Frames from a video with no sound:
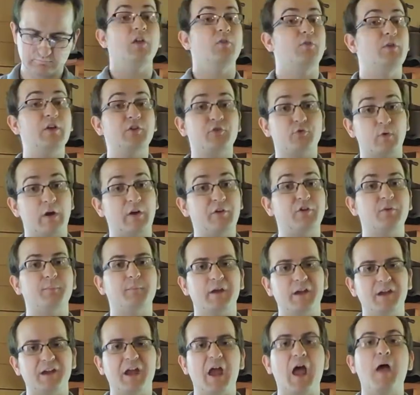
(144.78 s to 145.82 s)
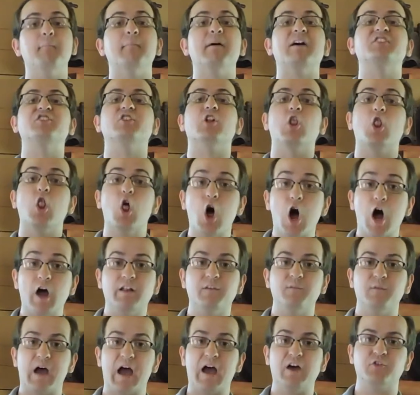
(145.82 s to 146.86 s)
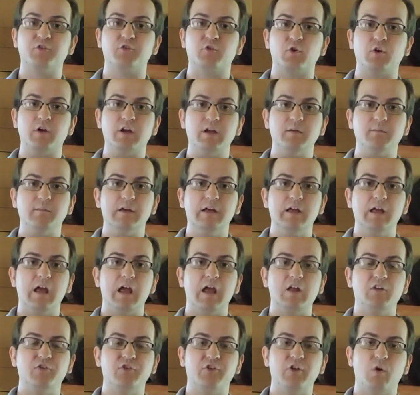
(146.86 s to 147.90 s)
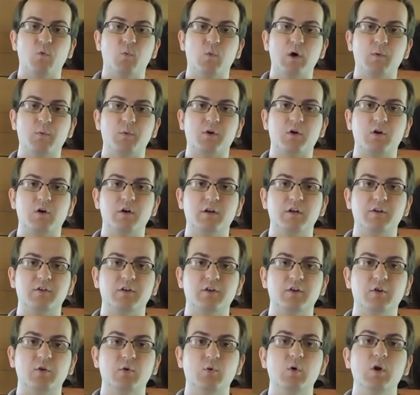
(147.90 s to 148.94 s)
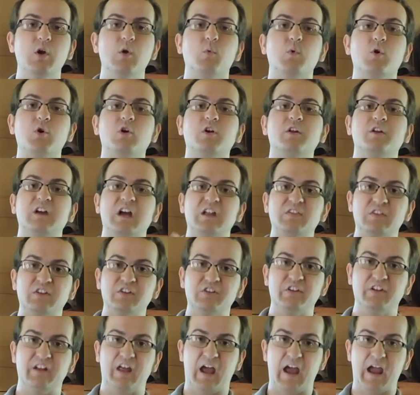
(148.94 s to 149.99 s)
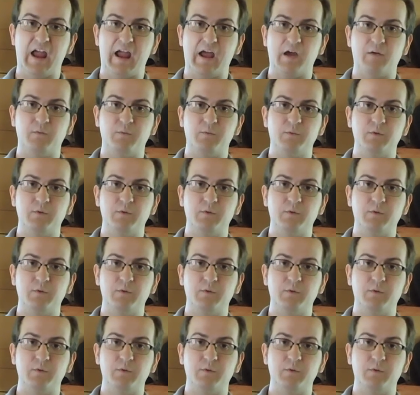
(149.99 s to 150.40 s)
This recipe makes a lot of ice cream, and so what we're going to do, we're going to cut this in half.